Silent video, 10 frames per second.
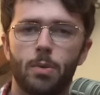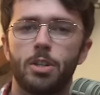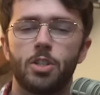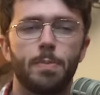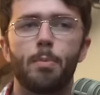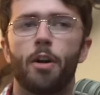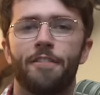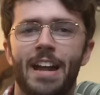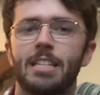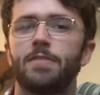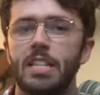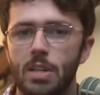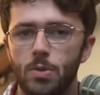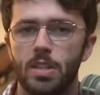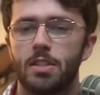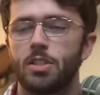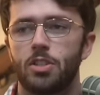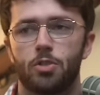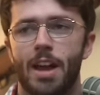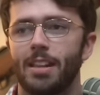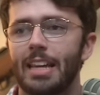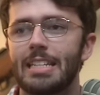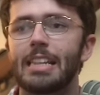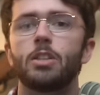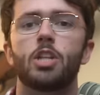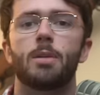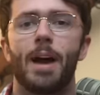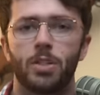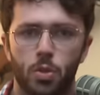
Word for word: it would just be more effective to use it to just try to like delegitimize